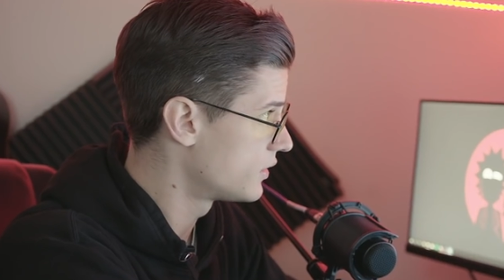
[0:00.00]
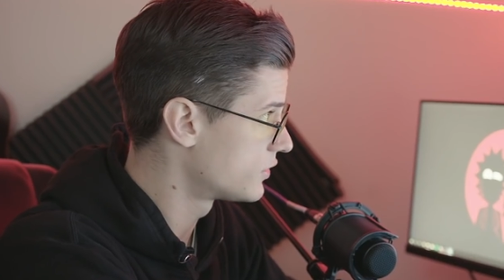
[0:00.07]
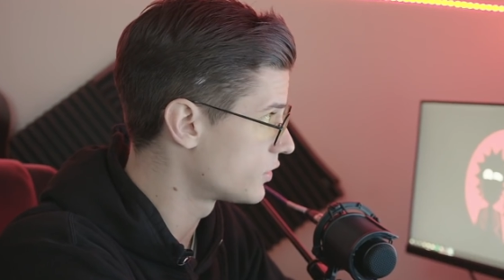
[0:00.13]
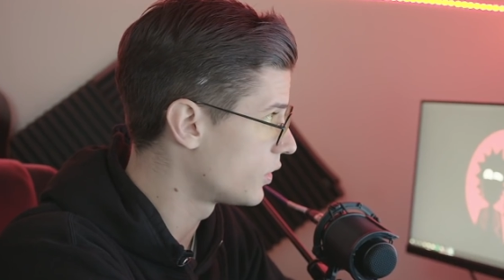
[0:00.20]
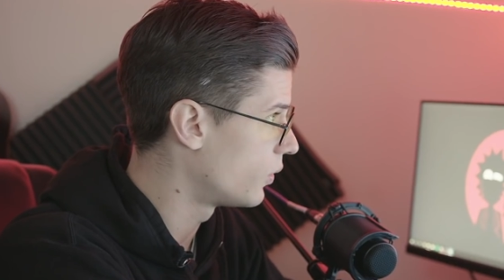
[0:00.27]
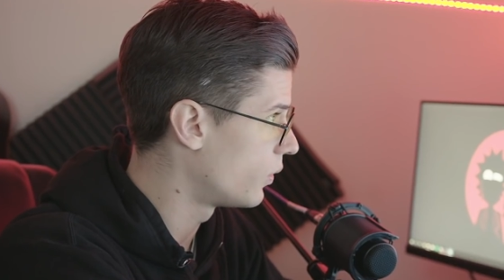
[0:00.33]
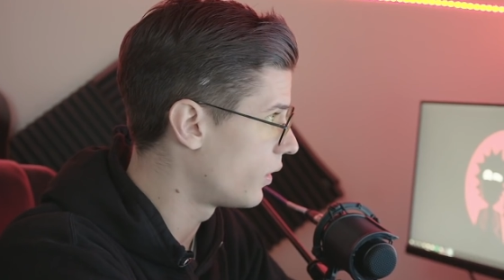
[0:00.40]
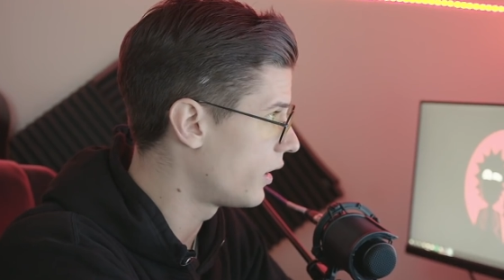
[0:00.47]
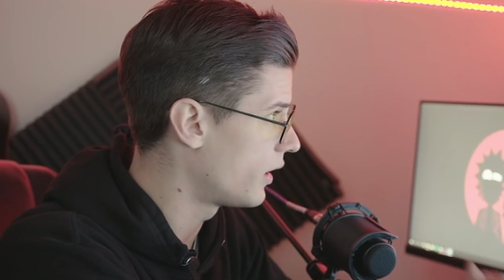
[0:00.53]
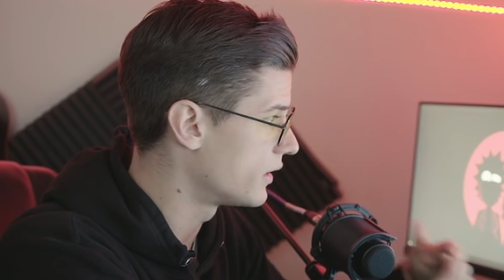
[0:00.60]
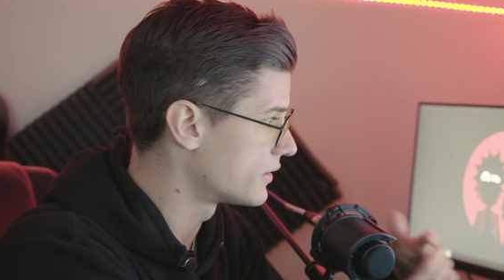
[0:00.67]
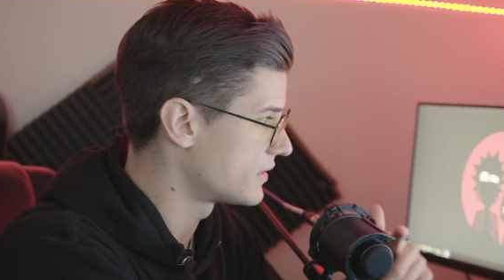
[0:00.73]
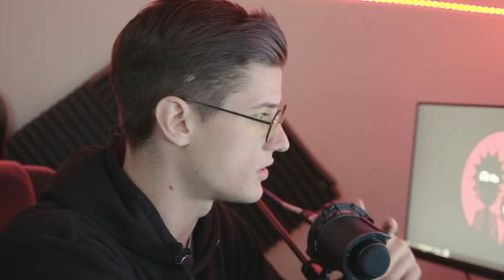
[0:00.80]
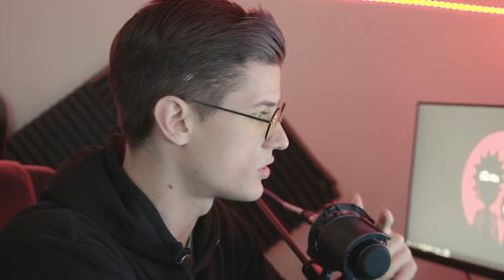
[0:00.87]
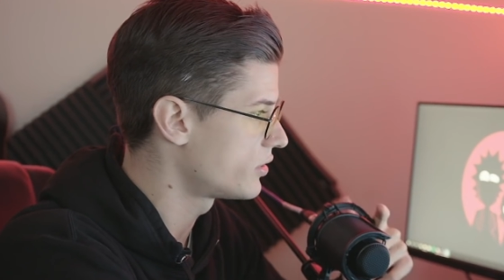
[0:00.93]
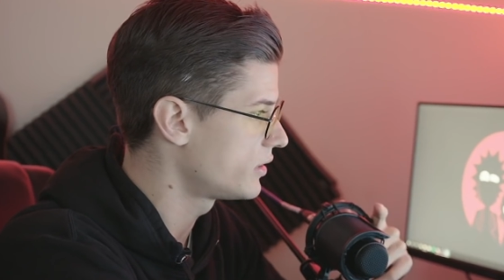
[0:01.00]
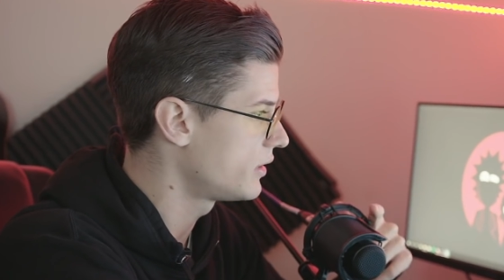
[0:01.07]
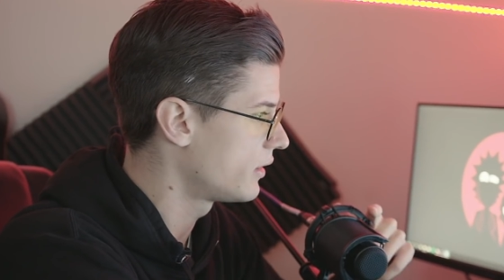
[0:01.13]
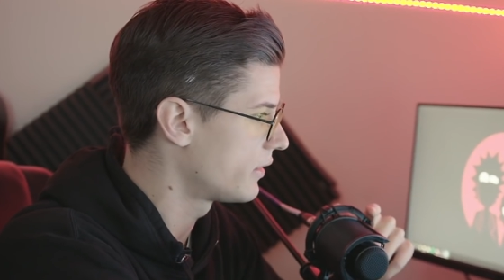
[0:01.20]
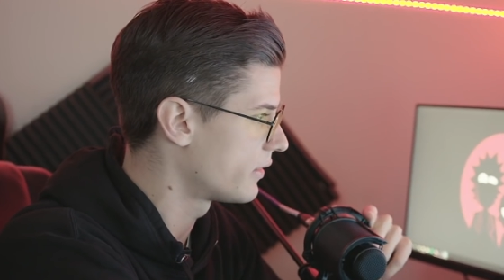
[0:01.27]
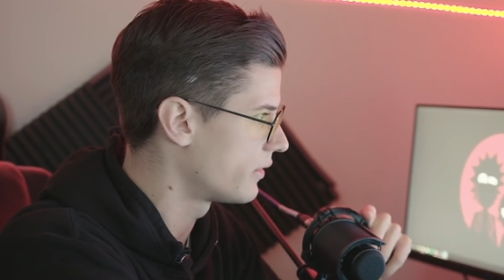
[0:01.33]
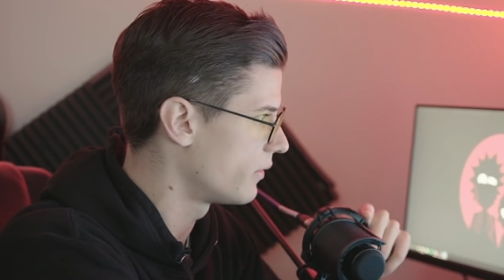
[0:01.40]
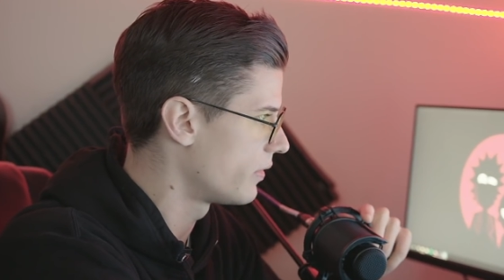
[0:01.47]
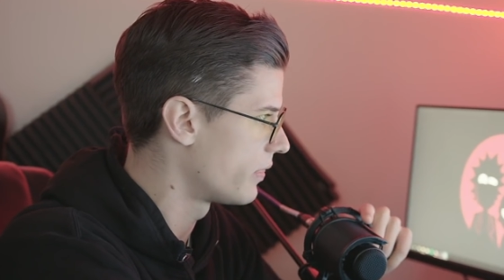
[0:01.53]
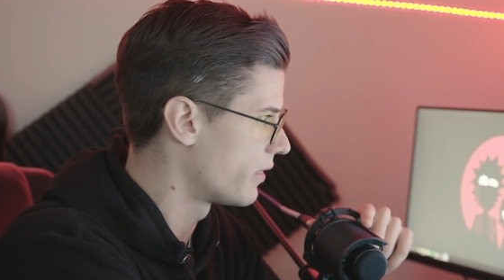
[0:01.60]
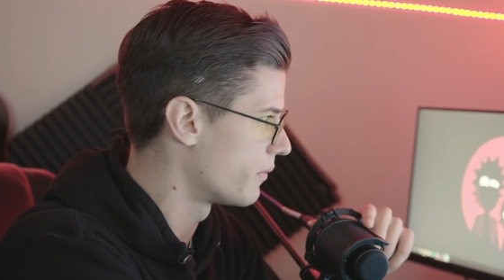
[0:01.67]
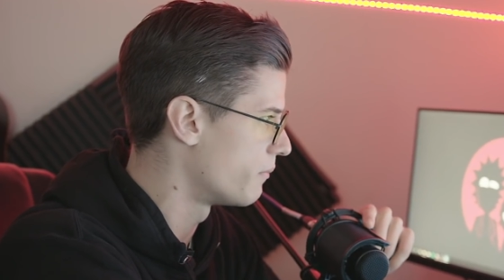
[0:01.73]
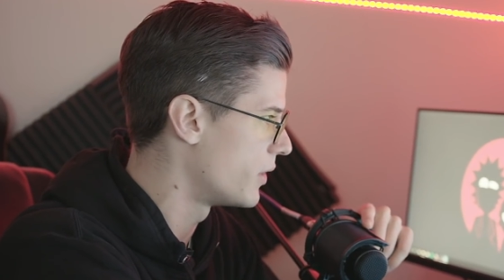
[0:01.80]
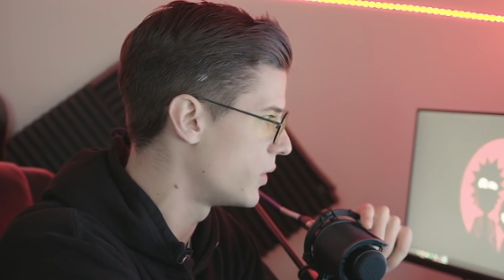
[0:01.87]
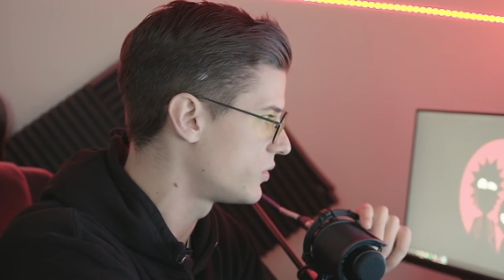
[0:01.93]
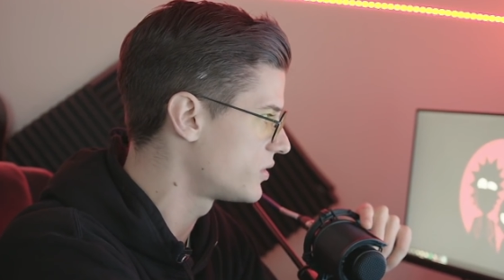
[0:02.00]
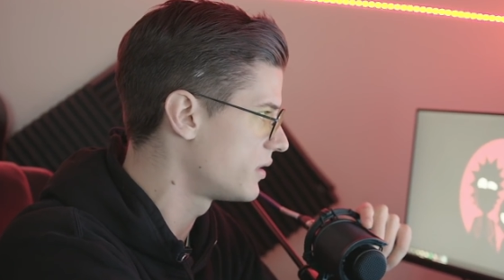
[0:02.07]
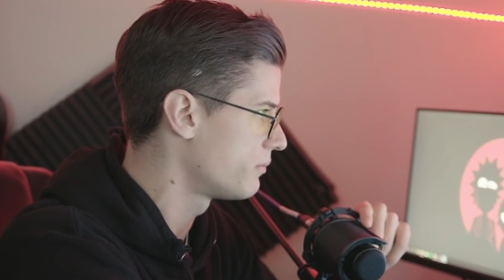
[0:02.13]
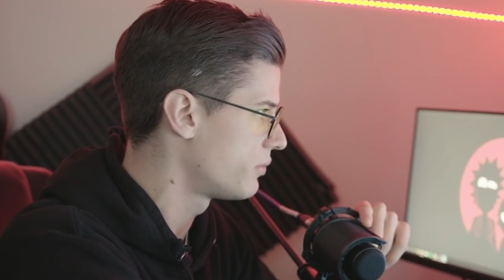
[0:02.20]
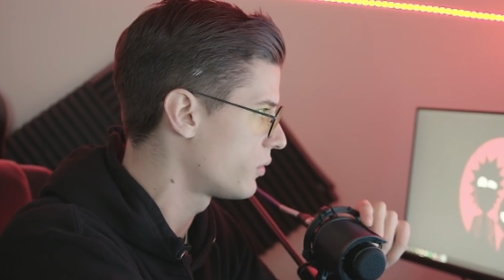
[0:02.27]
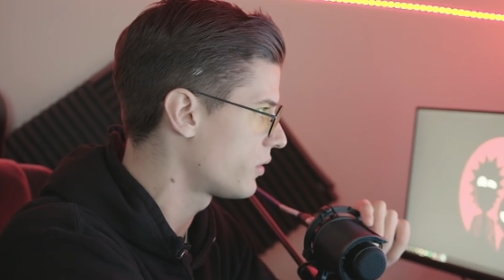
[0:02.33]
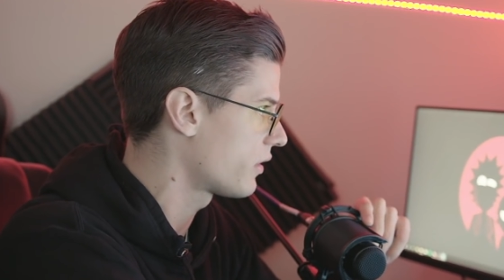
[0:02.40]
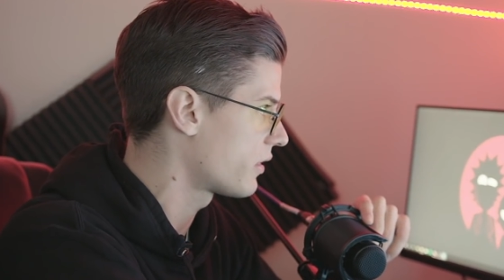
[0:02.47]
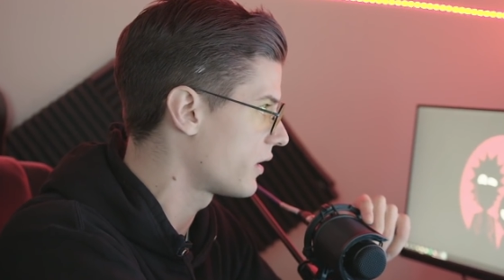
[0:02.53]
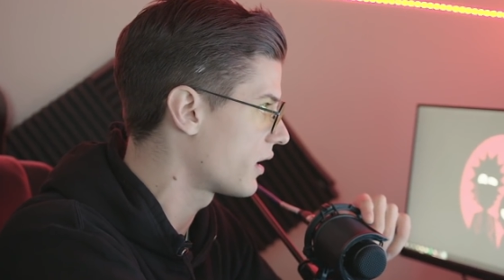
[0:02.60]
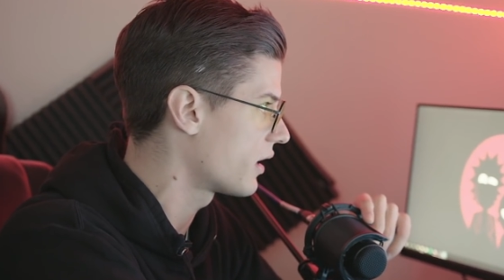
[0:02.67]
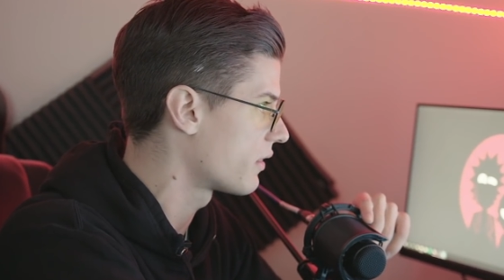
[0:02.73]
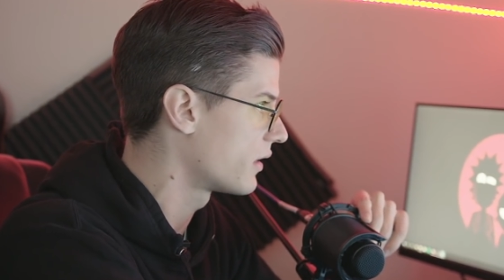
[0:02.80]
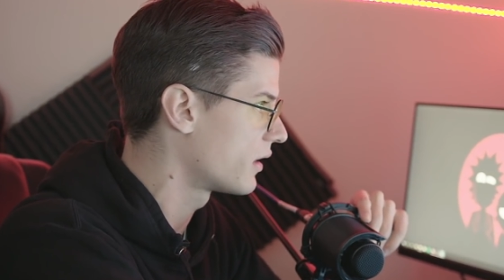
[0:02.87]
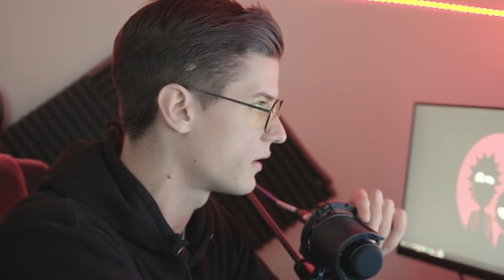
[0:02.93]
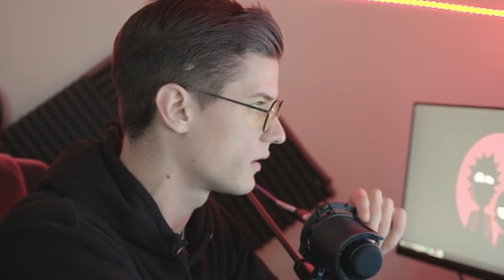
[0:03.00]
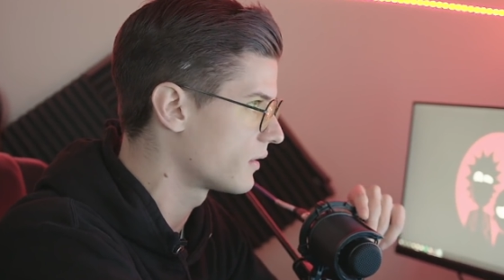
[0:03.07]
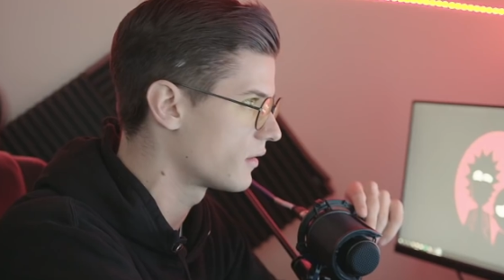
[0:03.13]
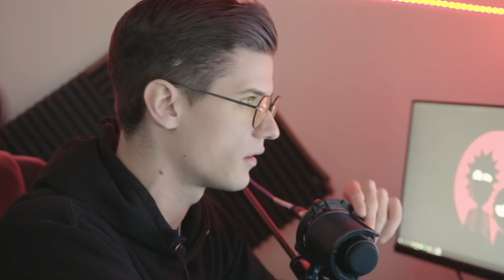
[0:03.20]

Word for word: So essentially, the most important thing I think